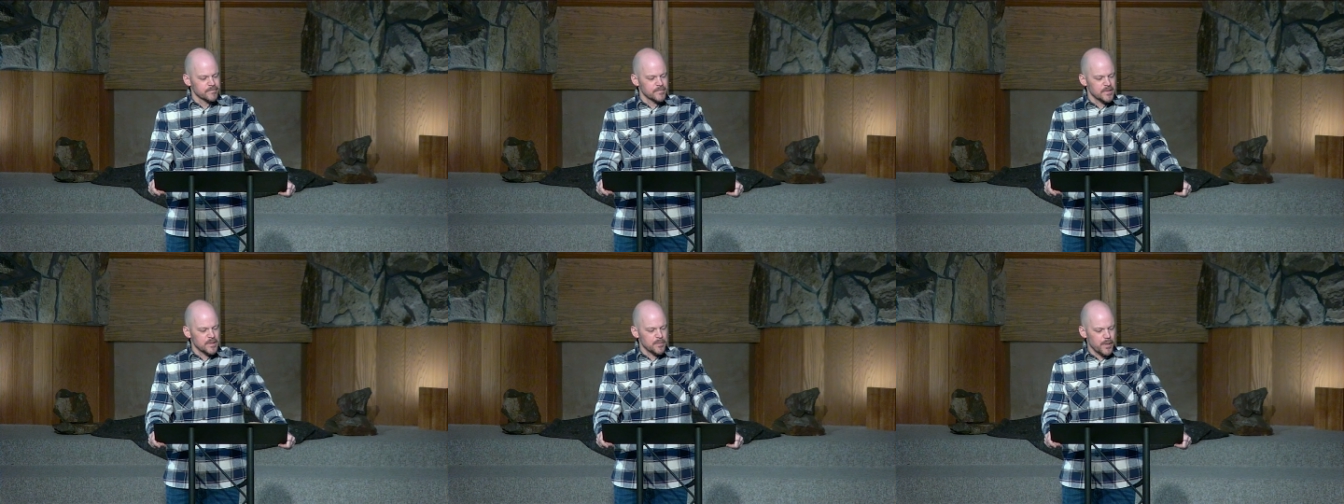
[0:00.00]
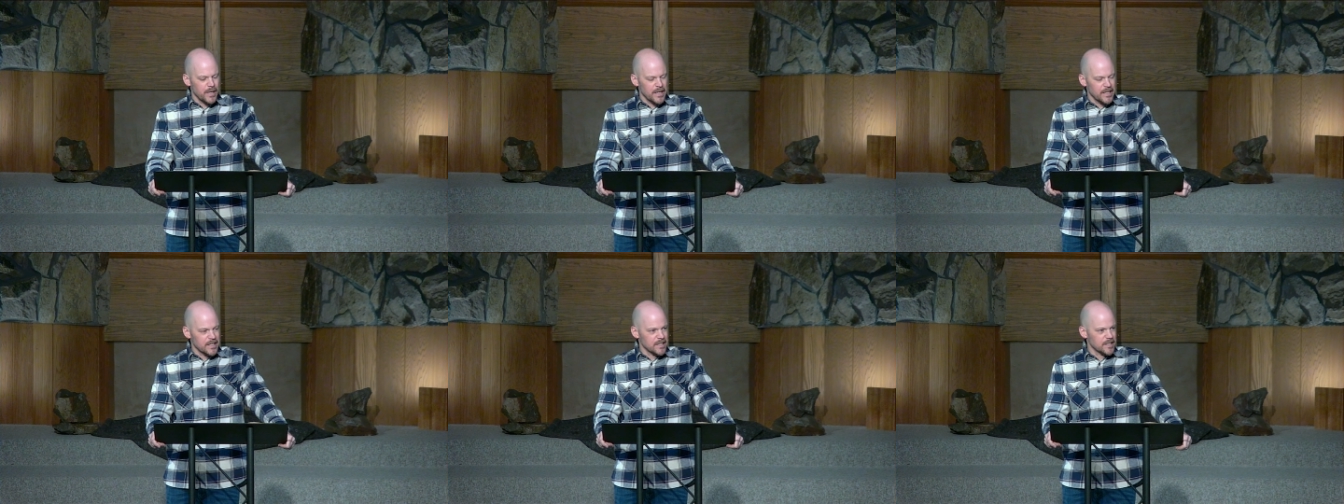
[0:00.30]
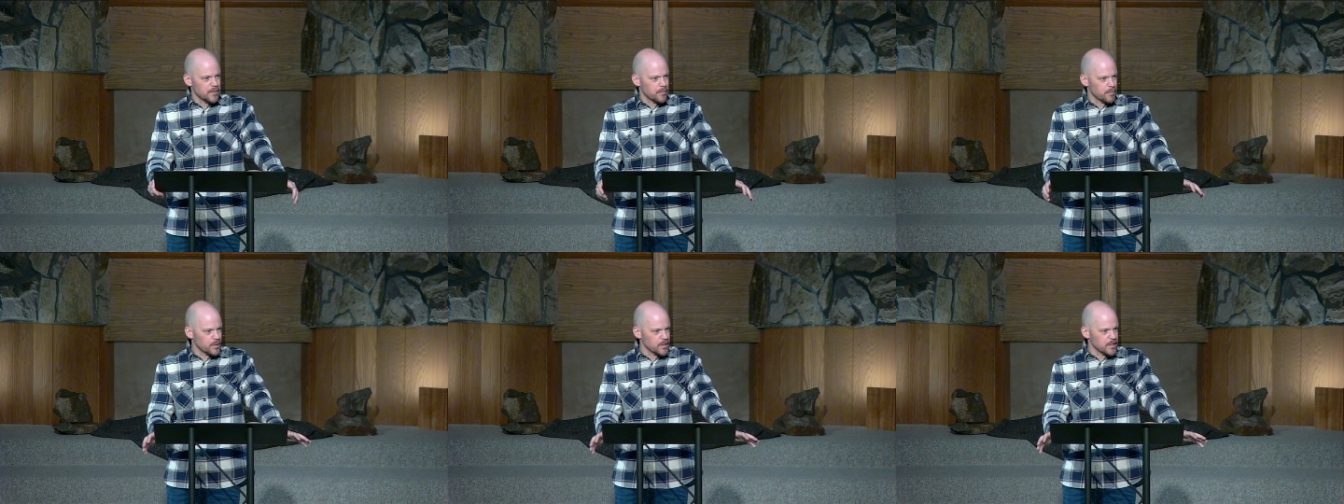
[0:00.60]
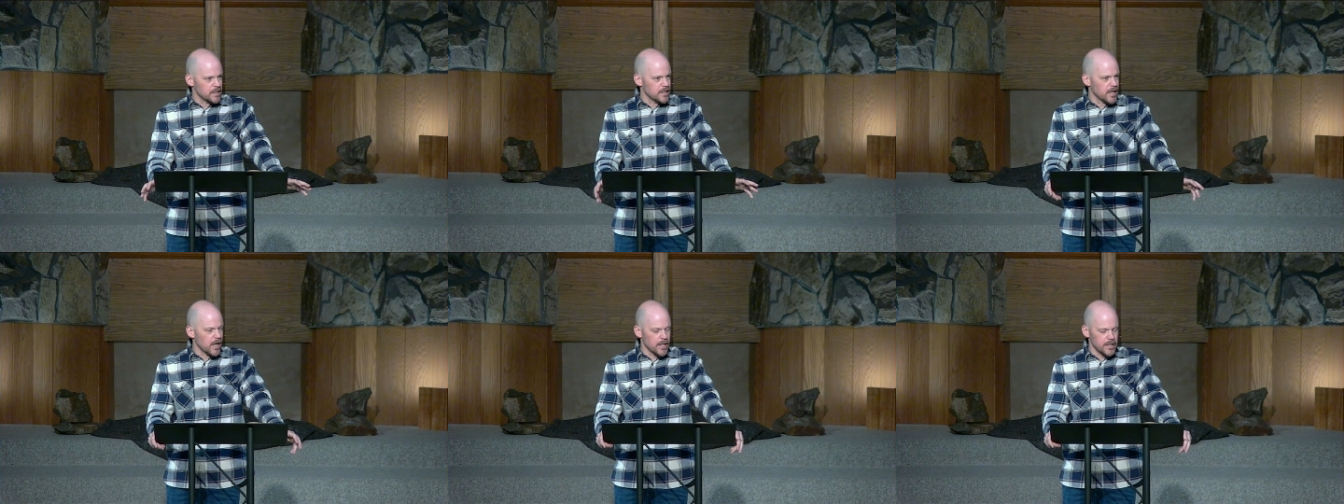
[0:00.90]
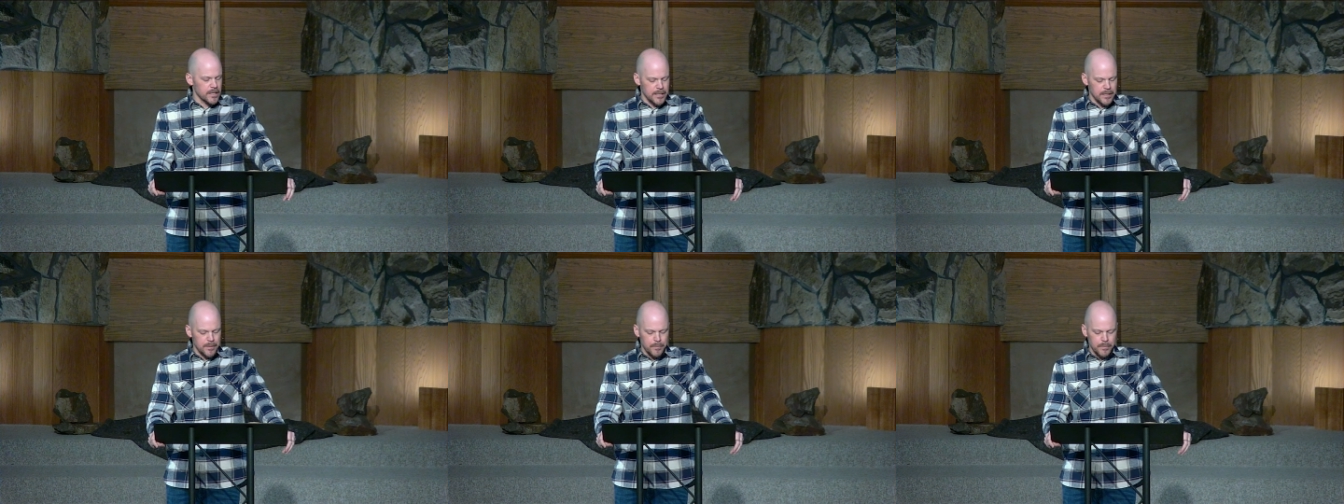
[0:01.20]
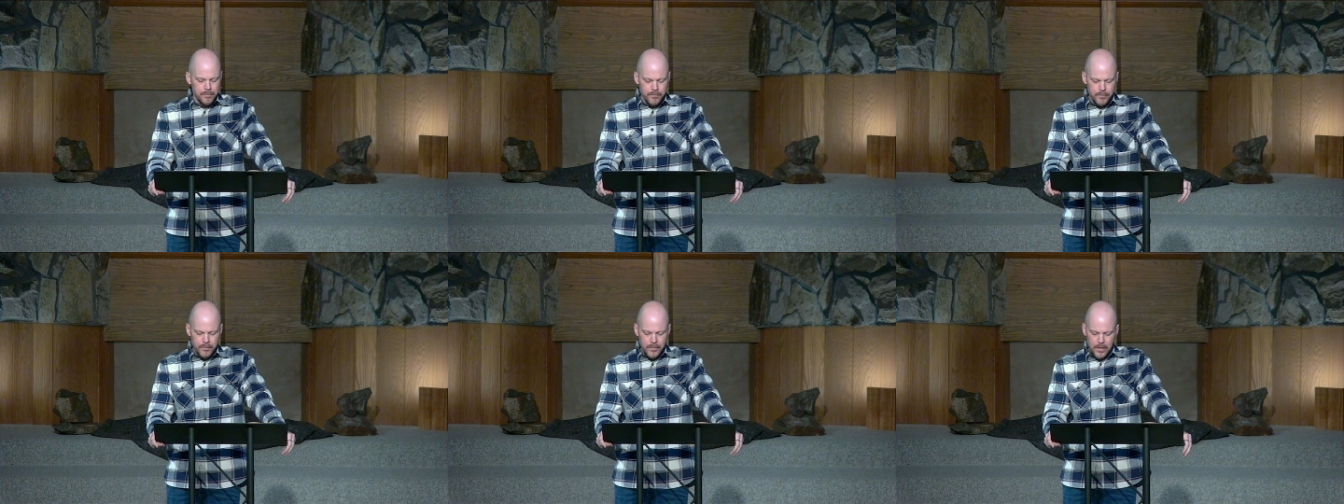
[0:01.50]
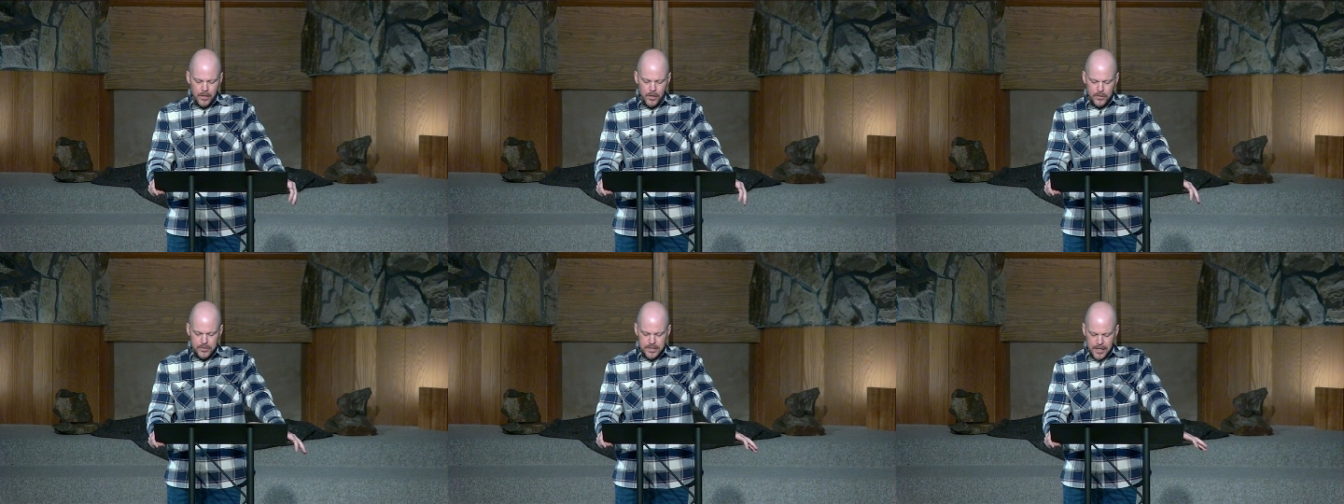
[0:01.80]
depending completely on him at
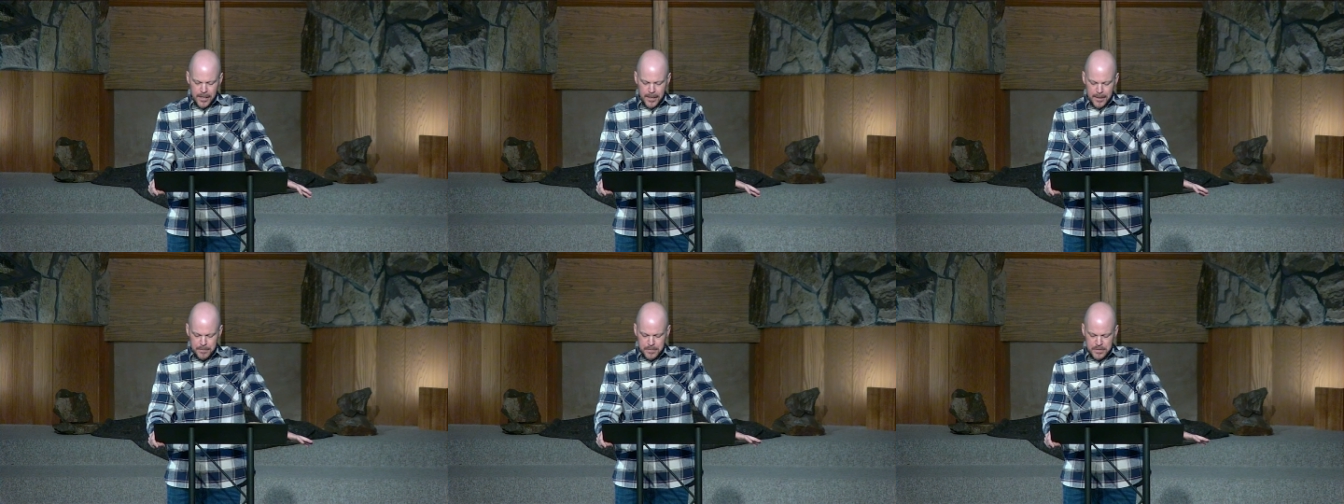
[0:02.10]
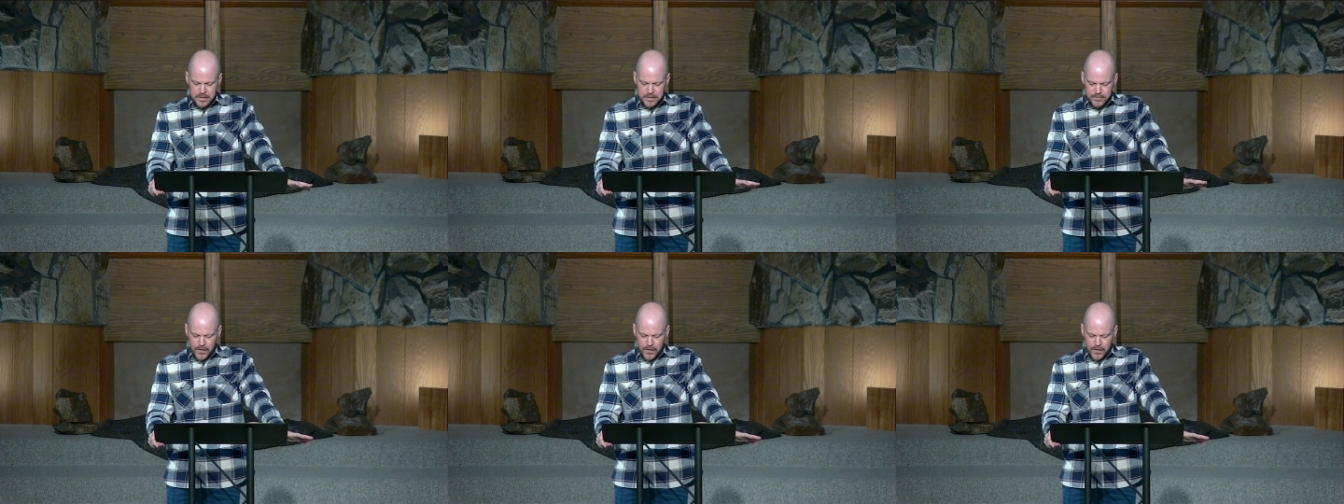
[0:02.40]
all times.